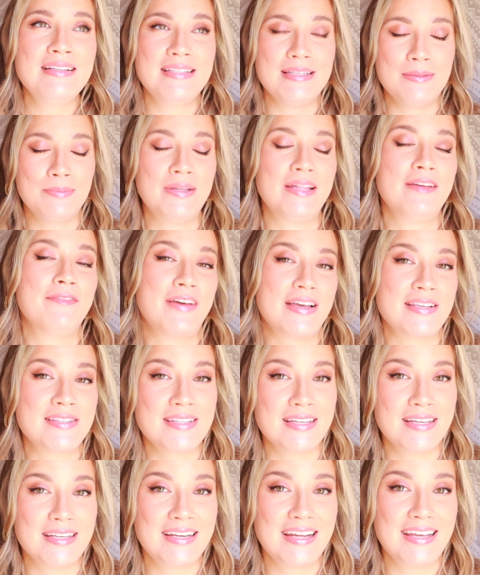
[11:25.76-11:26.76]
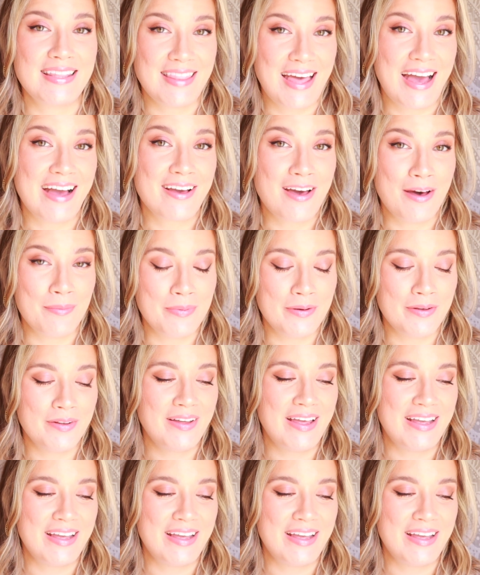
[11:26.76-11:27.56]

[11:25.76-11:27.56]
deeply invested in that couple.